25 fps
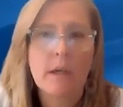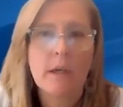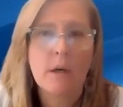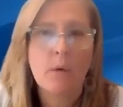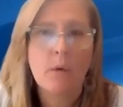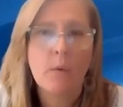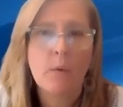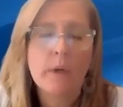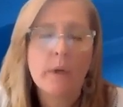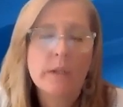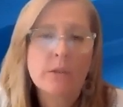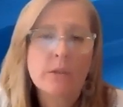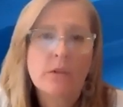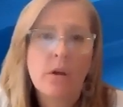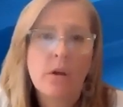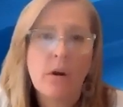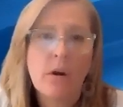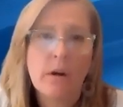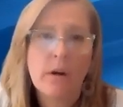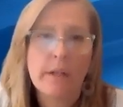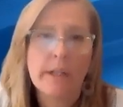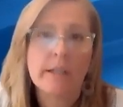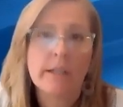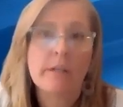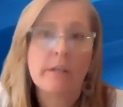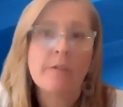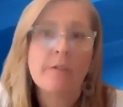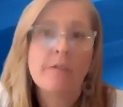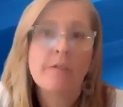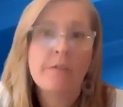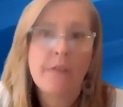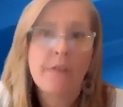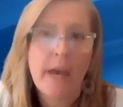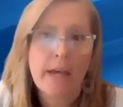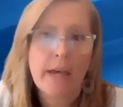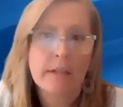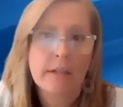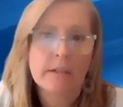what is called an
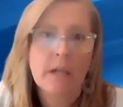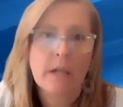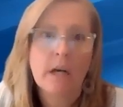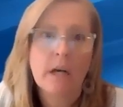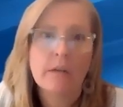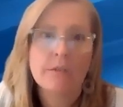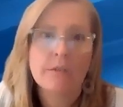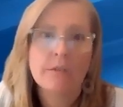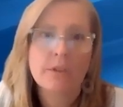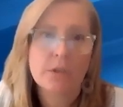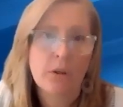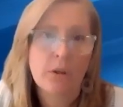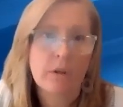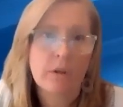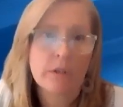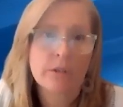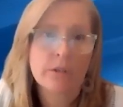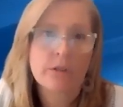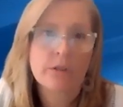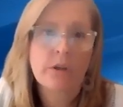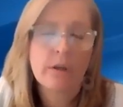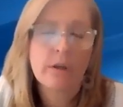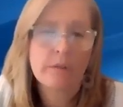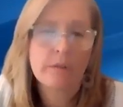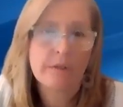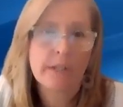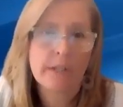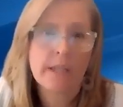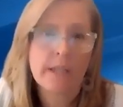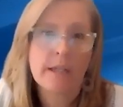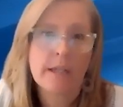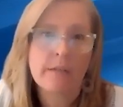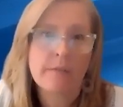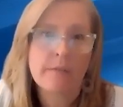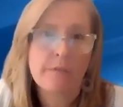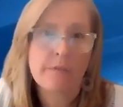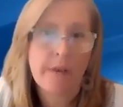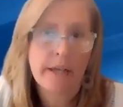effect of SARS-CoV
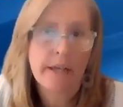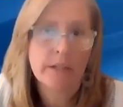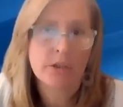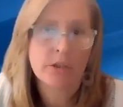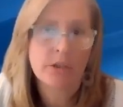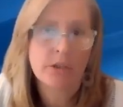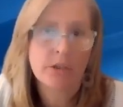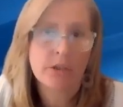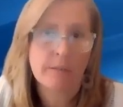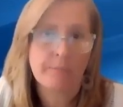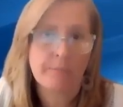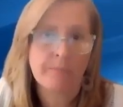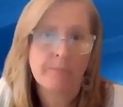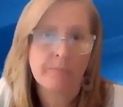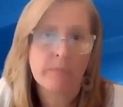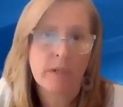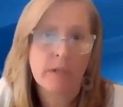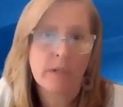infection.